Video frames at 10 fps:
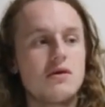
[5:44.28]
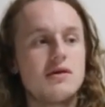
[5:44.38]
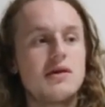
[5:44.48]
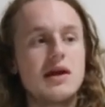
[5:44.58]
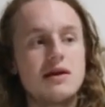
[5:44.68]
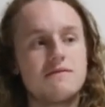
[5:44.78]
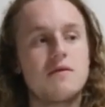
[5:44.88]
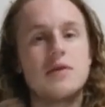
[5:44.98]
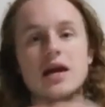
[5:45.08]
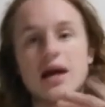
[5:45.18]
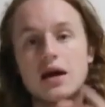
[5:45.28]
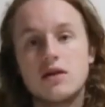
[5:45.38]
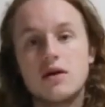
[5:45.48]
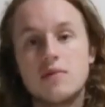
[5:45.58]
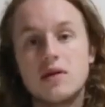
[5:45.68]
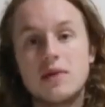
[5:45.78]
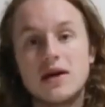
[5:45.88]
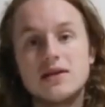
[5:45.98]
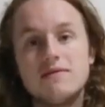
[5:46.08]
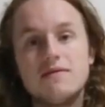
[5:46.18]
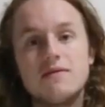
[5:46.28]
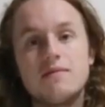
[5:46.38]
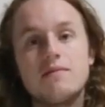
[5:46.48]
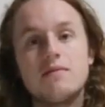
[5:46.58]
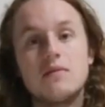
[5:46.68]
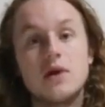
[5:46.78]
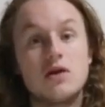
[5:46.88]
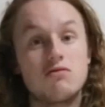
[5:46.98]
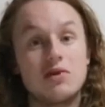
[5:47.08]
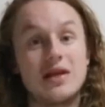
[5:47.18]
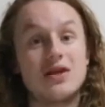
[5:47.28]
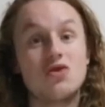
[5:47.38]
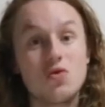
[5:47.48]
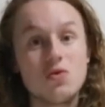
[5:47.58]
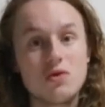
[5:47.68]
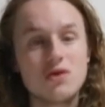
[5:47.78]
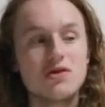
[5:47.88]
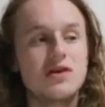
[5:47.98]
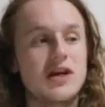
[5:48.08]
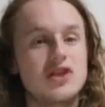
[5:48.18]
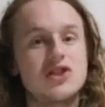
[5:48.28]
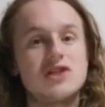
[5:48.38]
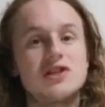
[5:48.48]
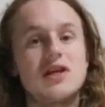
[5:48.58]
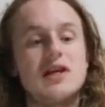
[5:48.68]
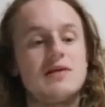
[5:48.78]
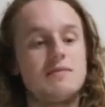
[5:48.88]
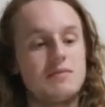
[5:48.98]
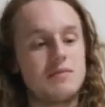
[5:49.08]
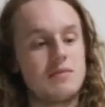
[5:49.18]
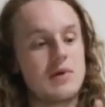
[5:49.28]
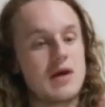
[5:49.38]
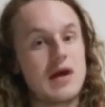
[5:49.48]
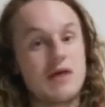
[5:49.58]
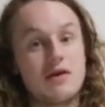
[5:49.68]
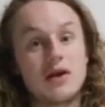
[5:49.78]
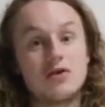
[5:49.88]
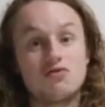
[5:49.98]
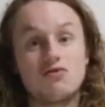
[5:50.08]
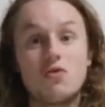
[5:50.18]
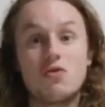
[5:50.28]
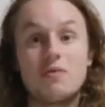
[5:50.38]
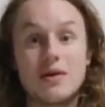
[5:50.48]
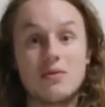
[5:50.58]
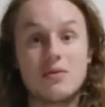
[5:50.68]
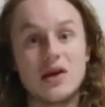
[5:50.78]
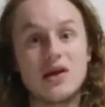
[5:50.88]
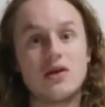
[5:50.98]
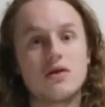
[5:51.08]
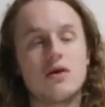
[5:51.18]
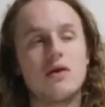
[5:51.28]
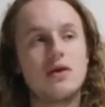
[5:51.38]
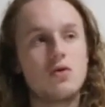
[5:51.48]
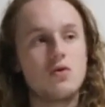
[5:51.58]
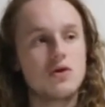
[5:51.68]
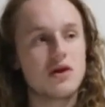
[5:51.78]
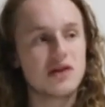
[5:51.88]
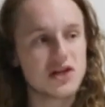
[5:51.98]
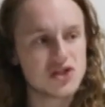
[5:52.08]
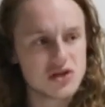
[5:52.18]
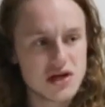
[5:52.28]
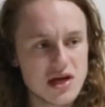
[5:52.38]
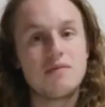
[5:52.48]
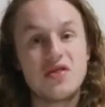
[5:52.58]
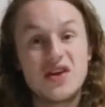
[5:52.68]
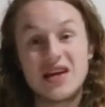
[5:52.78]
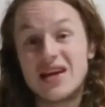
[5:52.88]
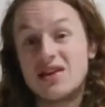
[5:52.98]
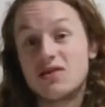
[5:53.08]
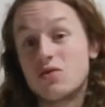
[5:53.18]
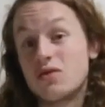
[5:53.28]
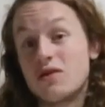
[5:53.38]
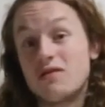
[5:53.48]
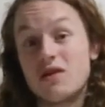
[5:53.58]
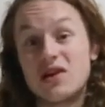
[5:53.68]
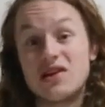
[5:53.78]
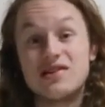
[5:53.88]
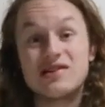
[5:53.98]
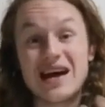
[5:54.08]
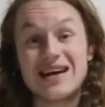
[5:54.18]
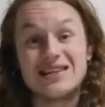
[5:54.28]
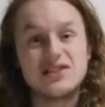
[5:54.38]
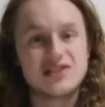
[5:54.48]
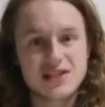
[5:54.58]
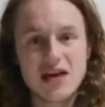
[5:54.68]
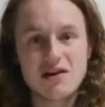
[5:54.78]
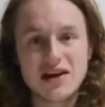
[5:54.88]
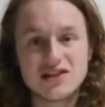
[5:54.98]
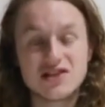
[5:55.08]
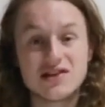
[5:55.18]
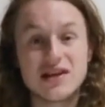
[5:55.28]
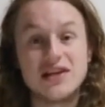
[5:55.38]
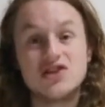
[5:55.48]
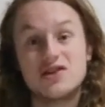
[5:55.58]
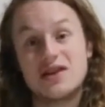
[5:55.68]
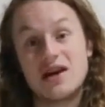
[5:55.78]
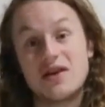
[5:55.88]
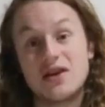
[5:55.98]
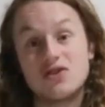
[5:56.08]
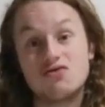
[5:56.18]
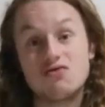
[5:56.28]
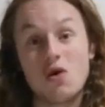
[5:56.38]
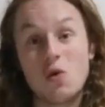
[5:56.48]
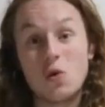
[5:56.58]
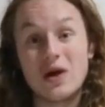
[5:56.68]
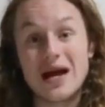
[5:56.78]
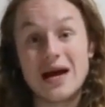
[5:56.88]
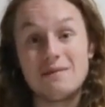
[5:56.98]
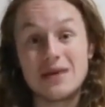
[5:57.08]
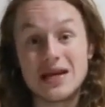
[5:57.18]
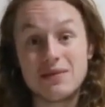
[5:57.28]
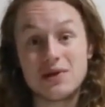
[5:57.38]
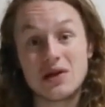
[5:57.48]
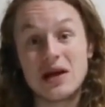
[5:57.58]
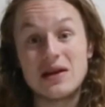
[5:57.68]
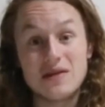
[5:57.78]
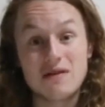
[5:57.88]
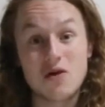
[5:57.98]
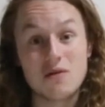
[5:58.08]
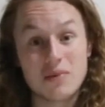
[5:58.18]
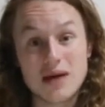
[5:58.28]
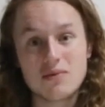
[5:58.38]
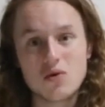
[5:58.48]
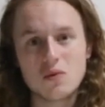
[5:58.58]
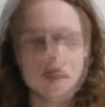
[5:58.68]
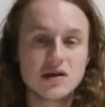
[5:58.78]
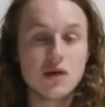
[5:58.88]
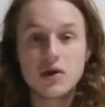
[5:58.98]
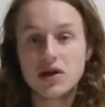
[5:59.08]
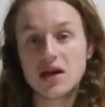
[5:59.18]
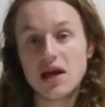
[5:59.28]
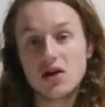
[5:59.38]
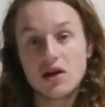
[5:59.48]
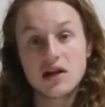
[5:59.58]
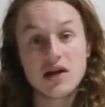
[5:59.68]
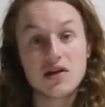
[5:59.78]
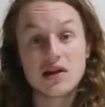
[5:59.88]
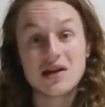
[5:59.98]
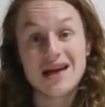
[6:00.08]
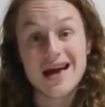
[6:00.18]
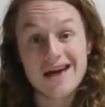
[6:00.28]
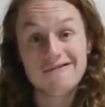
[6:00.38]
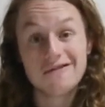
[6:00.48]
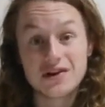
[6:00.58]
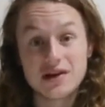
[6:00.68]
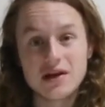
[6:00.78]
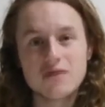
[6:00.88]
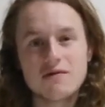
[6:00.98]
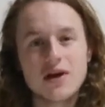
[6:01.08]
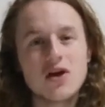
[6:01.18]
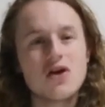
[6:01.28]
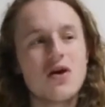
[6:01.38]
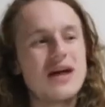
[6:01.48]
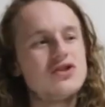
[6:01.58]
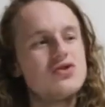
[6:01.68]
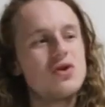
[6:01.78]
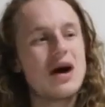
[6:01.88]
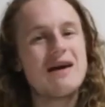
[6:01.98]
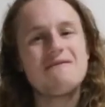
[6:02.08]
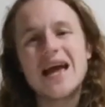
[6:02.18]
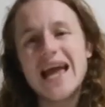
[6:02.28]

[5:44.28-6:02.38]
seeing it from the outside perspective is really cool, because you can actually see how they control the people inside the organization. But then again, it's also very sad and scary to see just how they control and manipulate their own people. Now, once again, I say this in every single video, I do not have